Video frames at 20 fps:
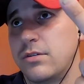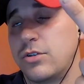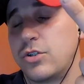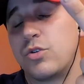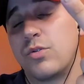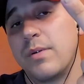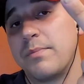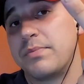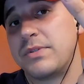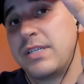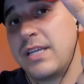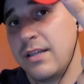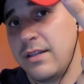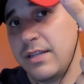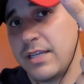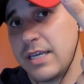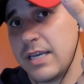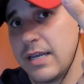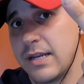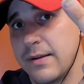
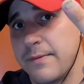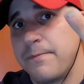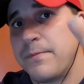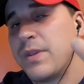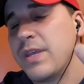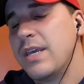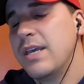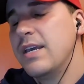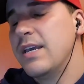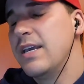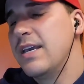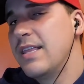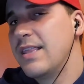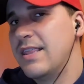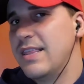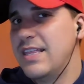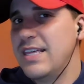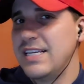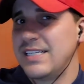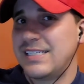Griptilian,
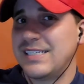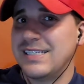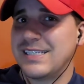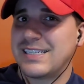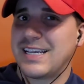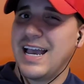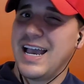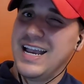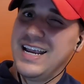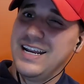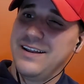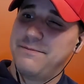this is kind